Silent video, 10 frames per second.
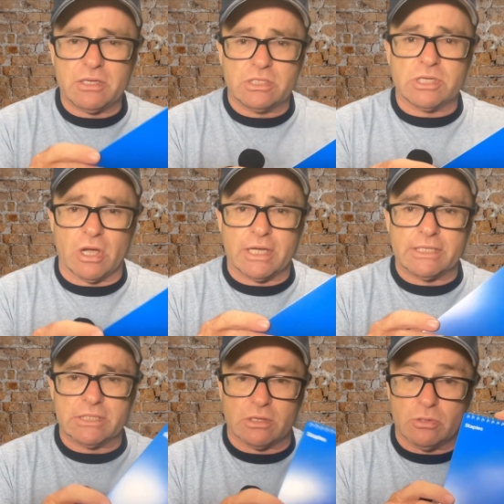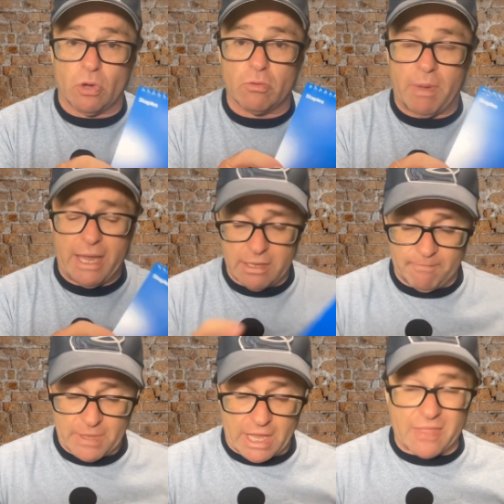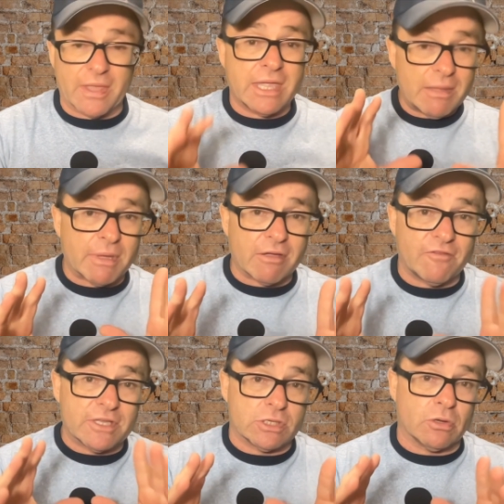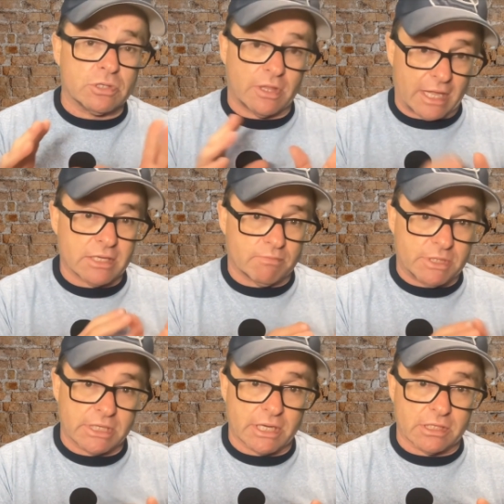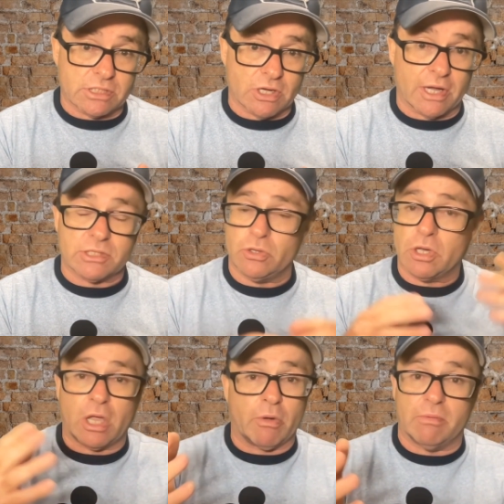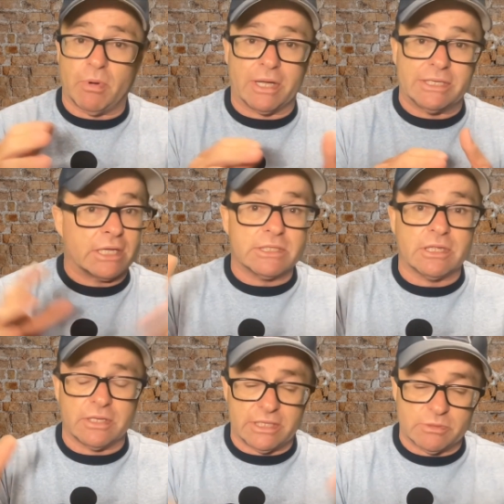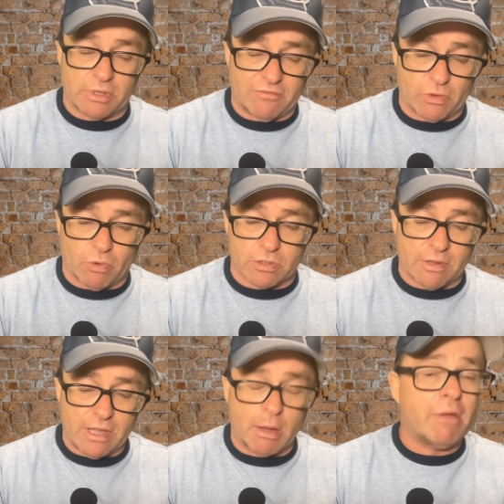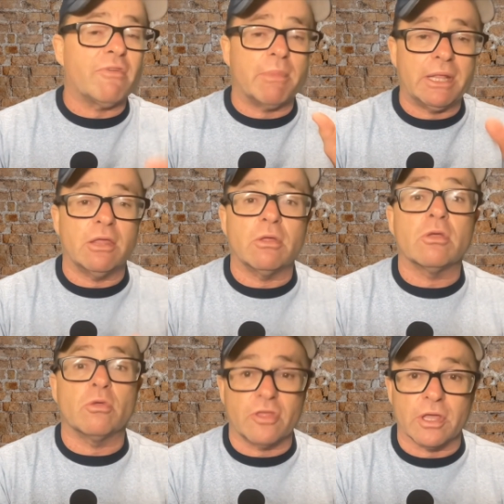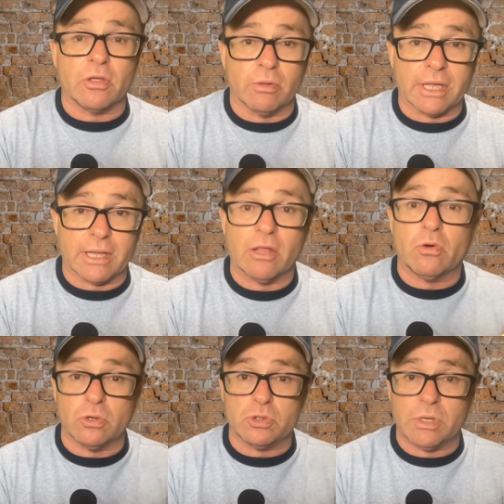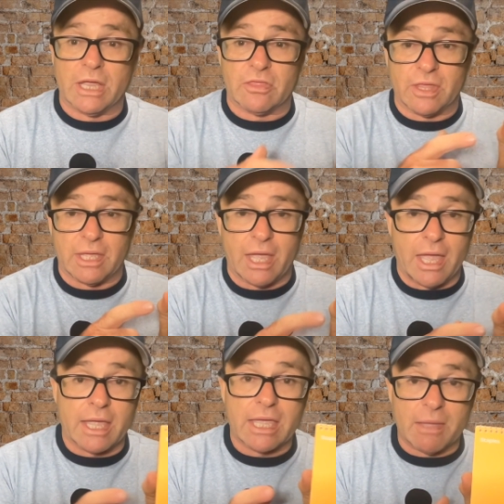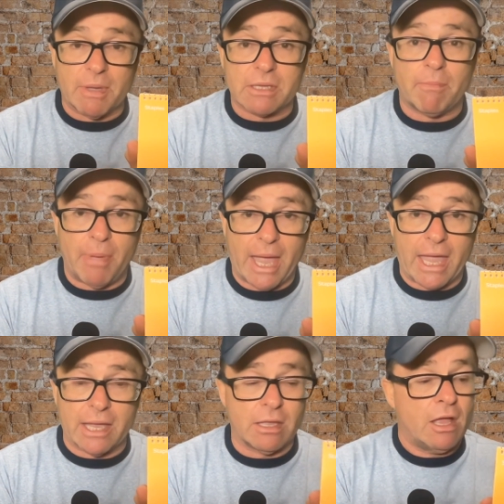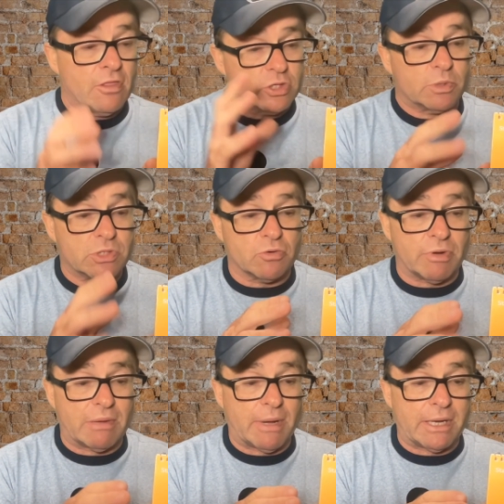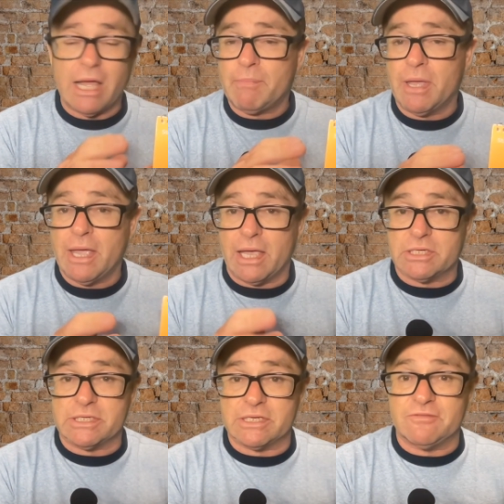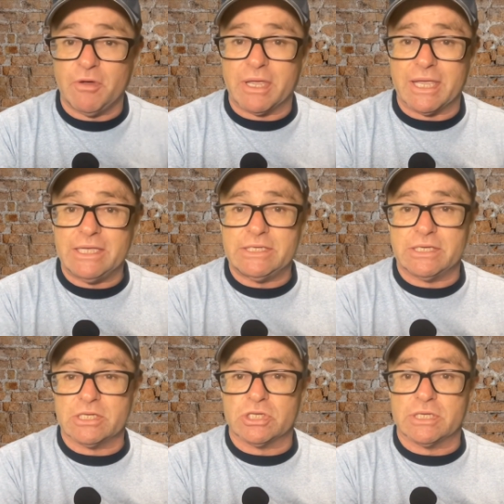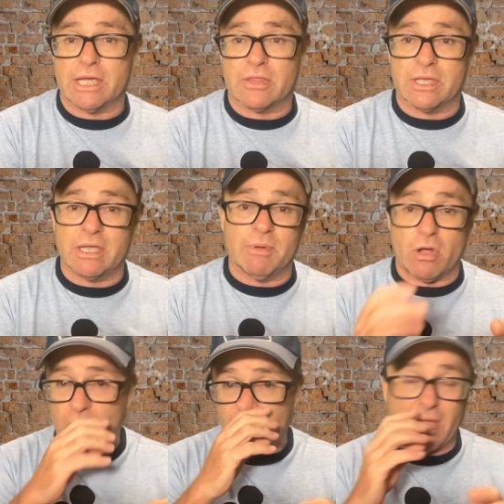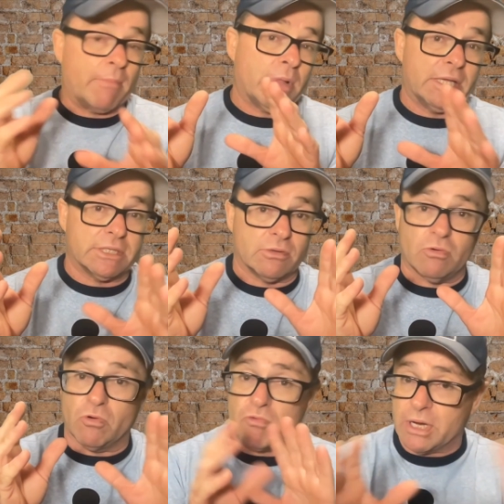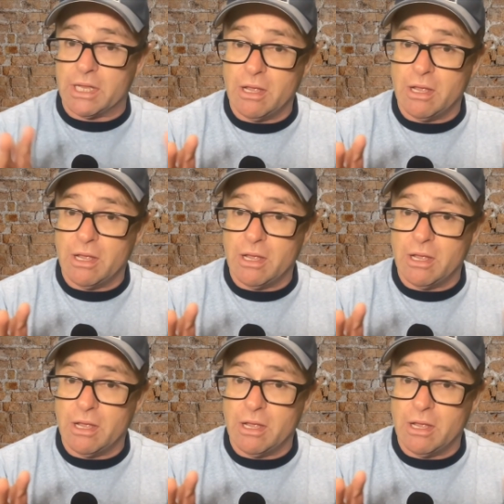size notepad, and the gimmick fits onto that particular size. So you can go in and buy a dozen of these, whatever you want, however many you think you'll get. And of course, you get the gimmicked pad. This one's already made up. As I said, it's very easy just to take the gimmick off and place it already